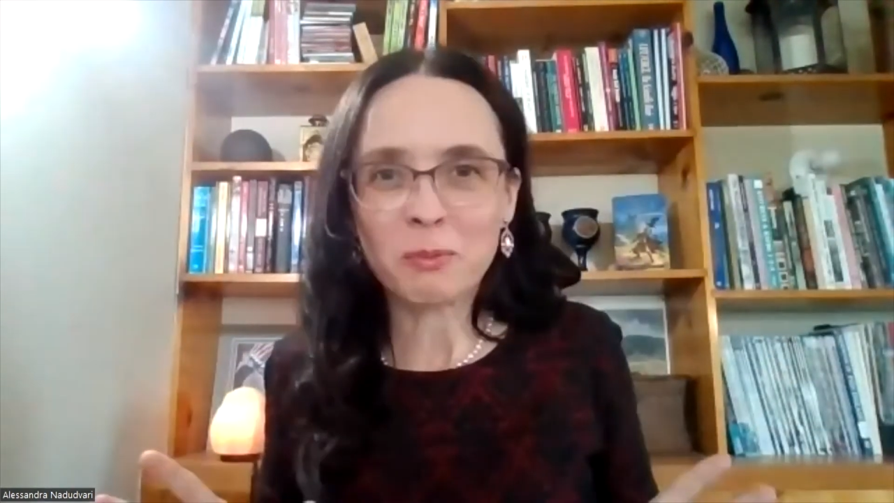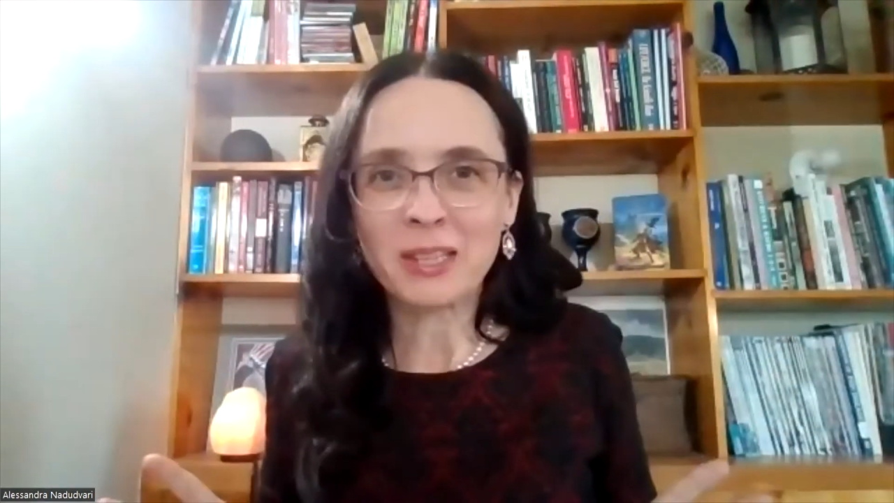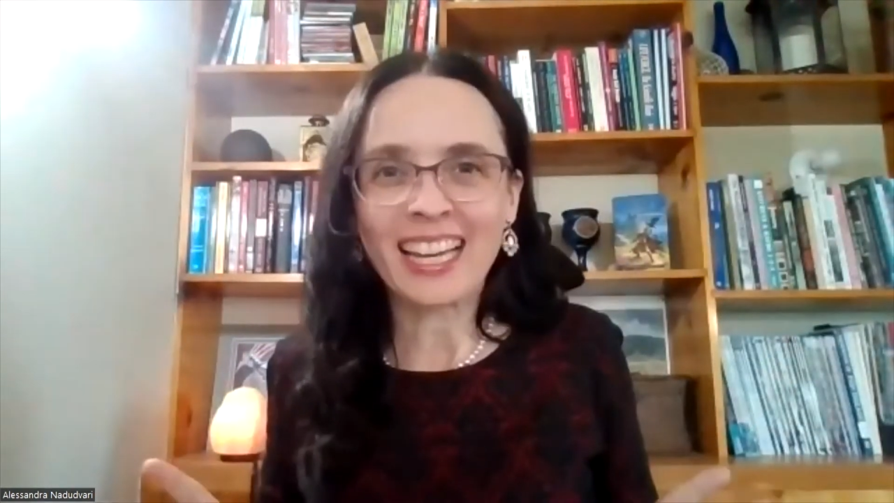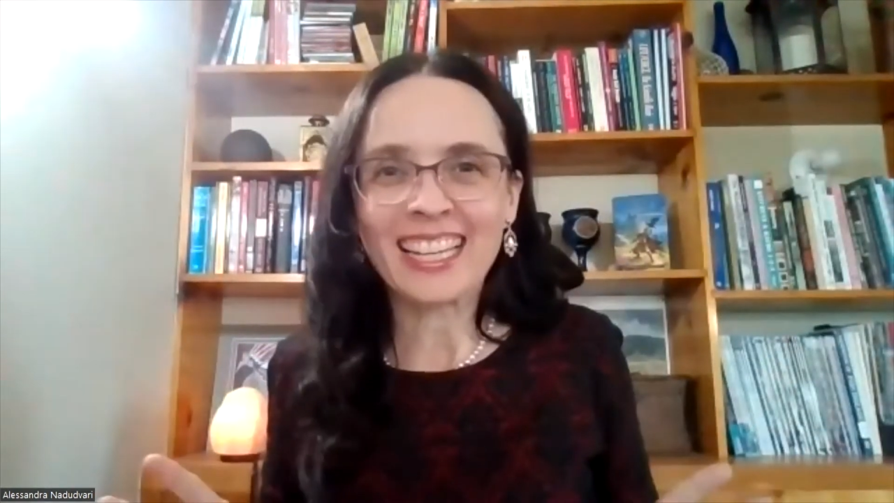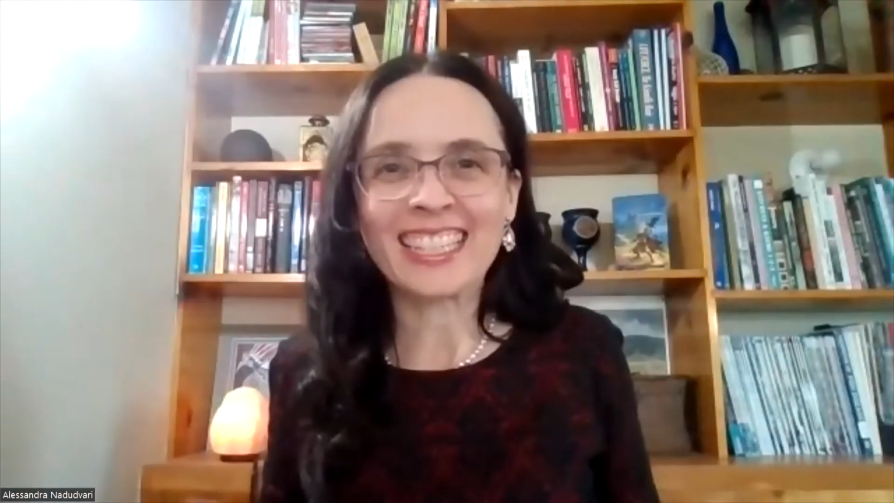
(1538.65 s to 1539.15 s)

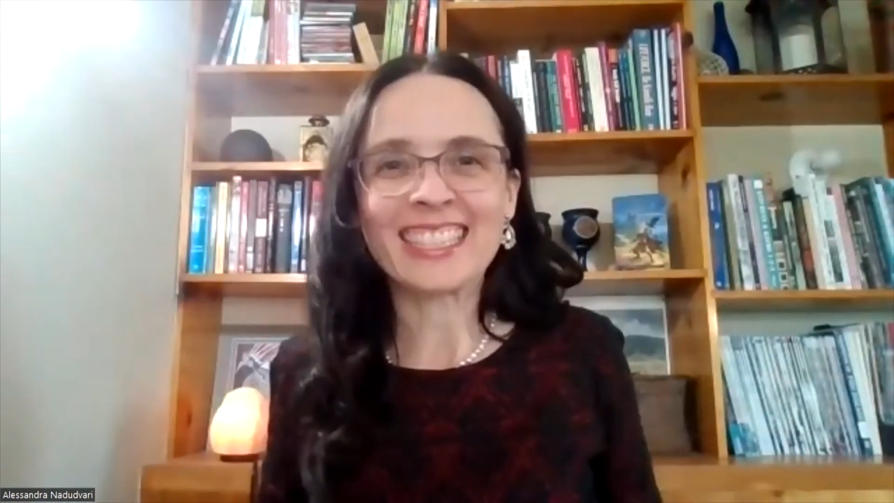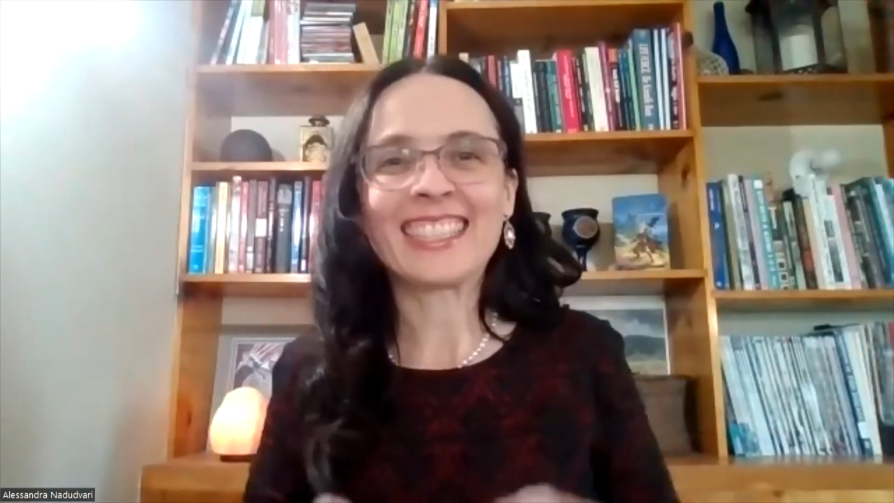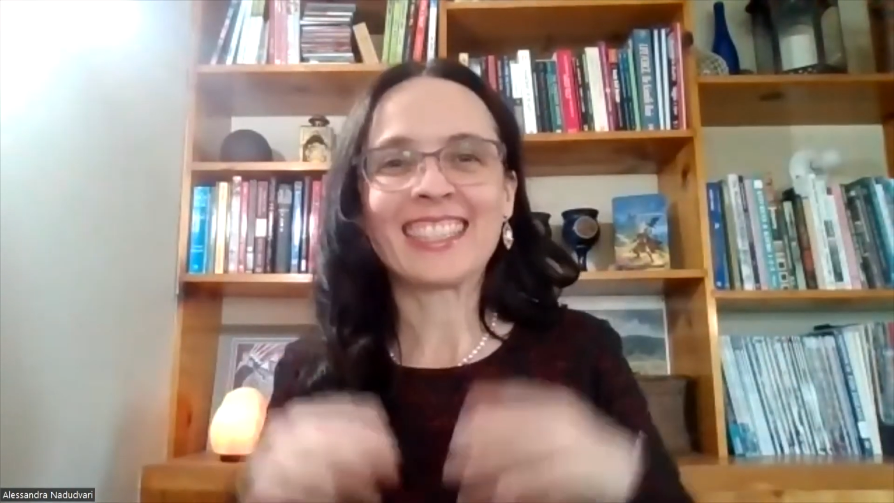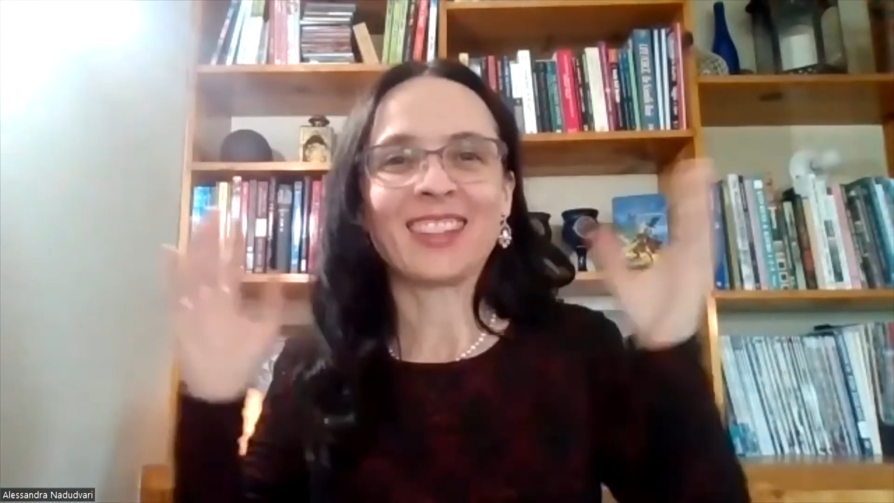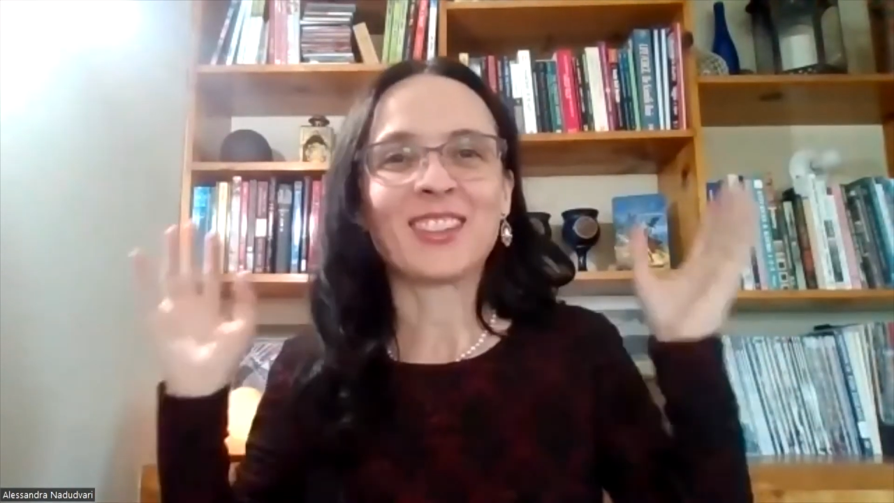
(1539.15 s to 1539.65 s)

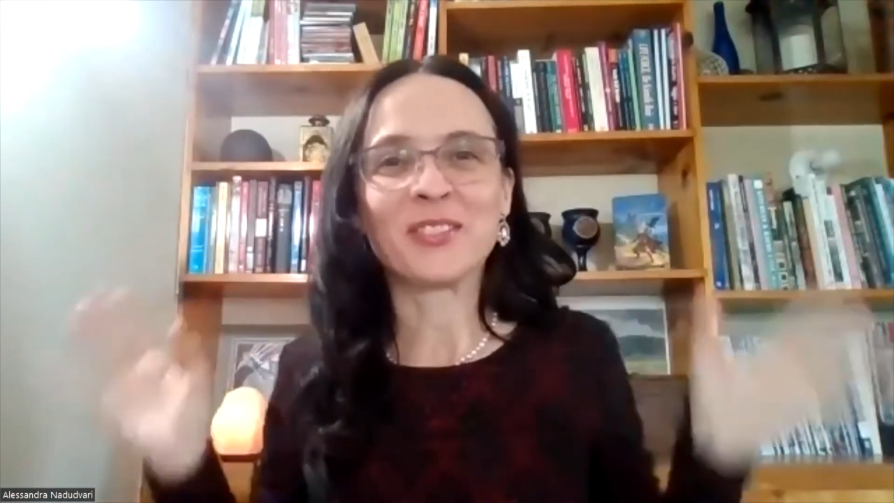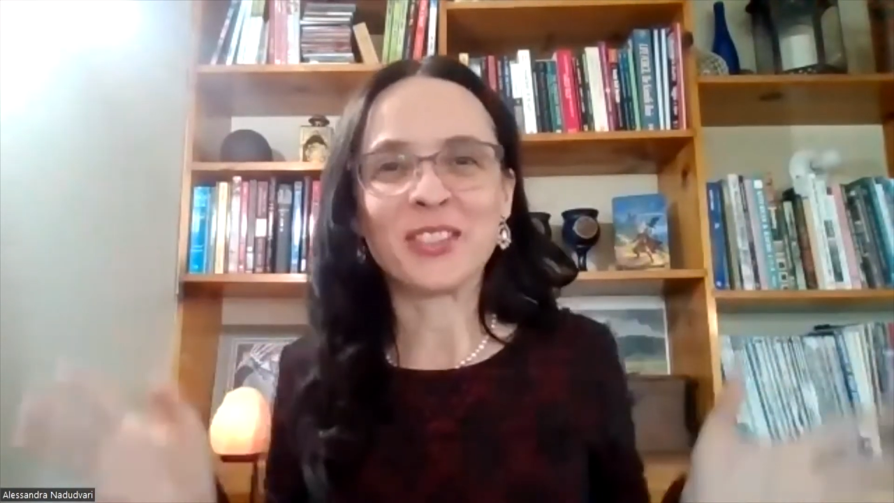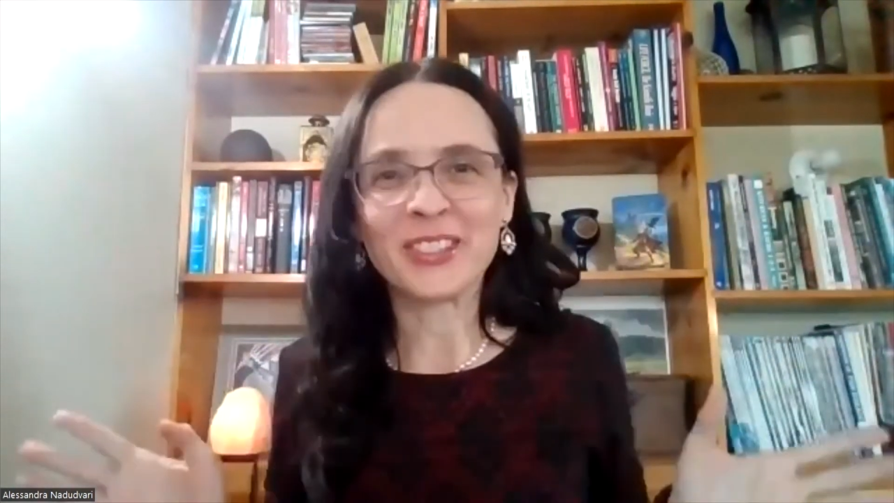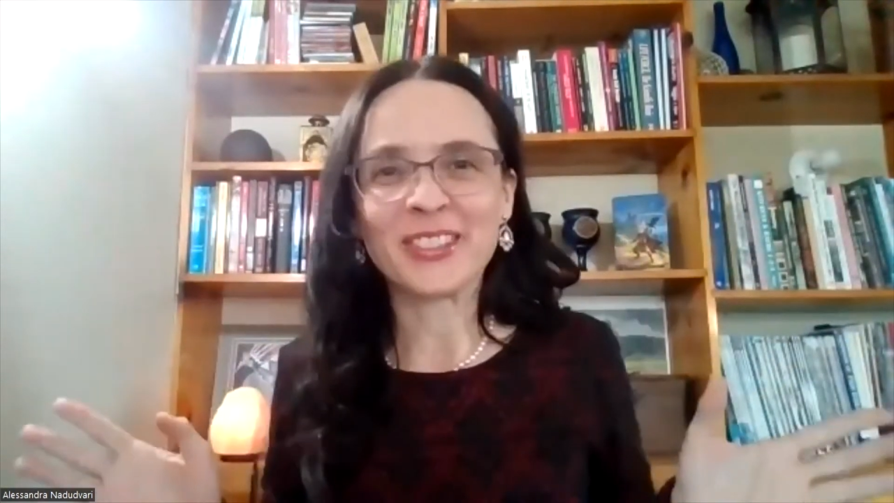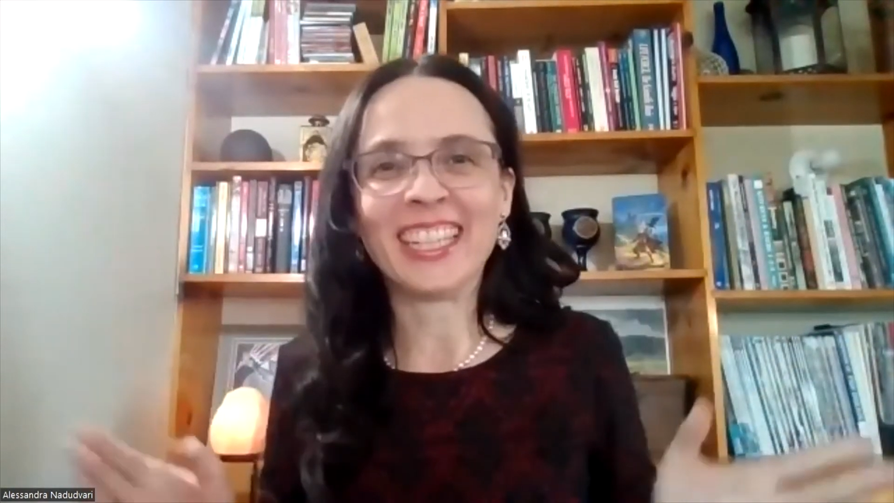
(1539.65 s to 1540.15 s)
planets and the moon